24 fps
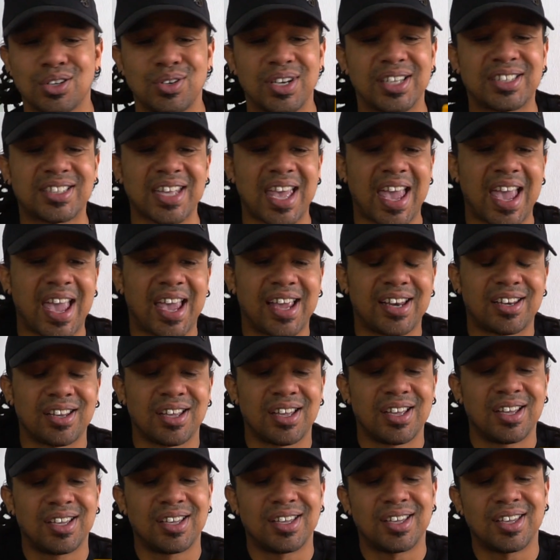let's add
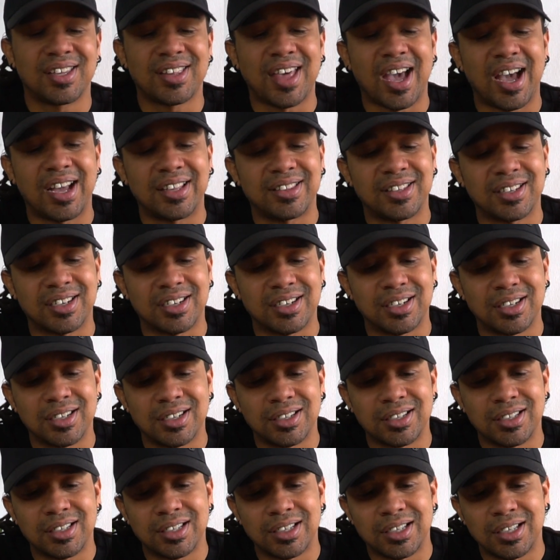the 100.
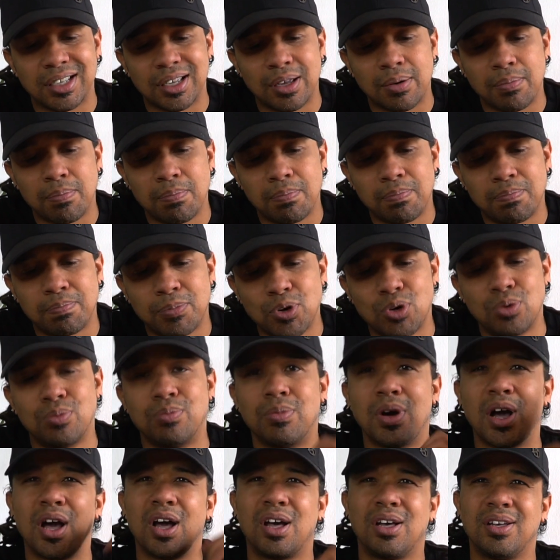
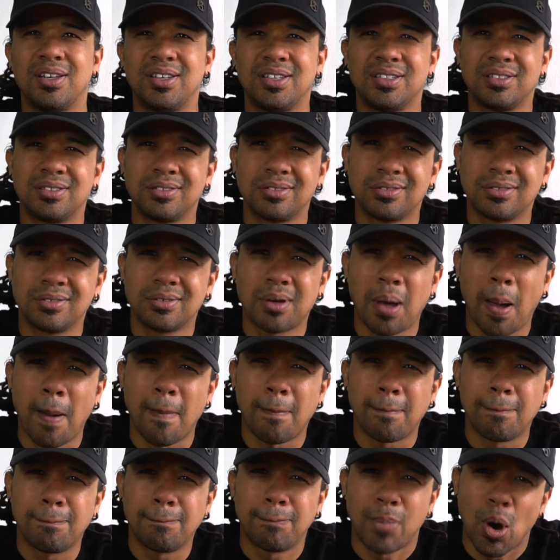Boom.
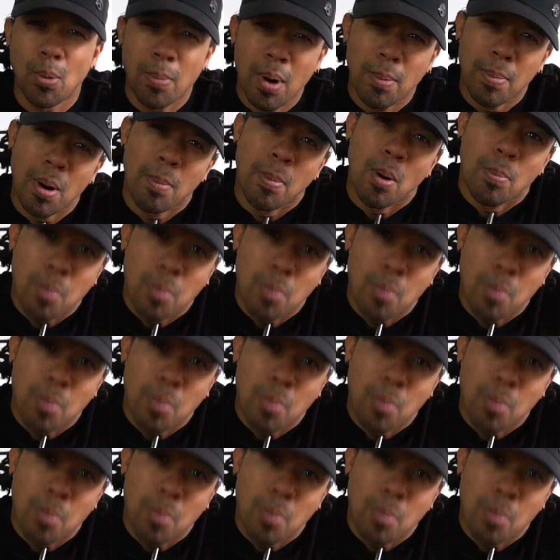Boom, boom, boom, boom,